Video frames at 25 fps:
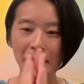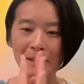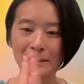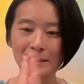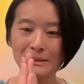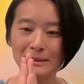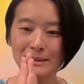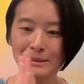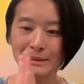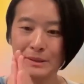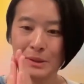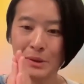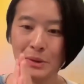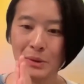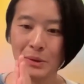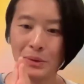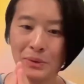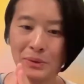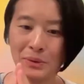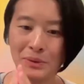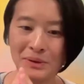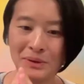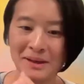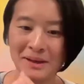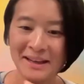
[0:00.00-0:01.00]
And
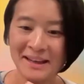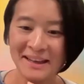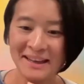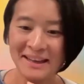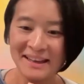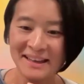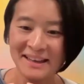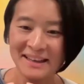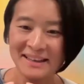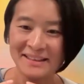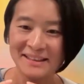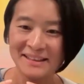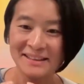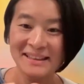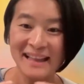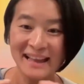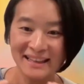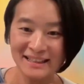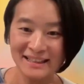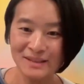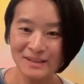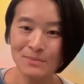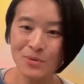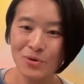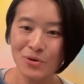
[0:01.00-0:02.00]
so the
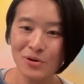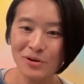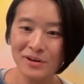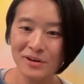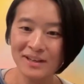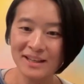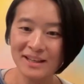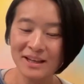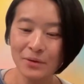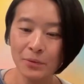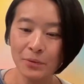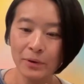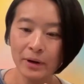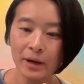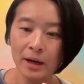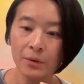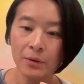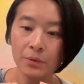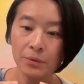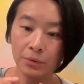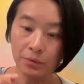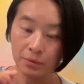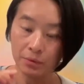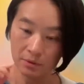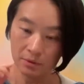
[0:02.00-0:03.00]
next morning when I
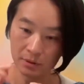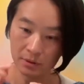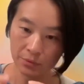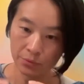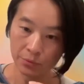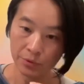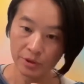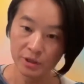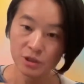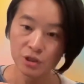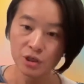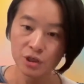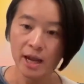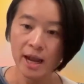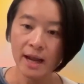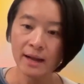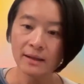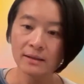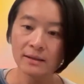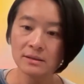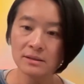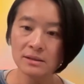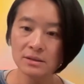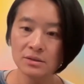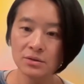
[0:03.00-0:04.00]

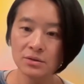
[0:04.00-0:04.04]
rechecked the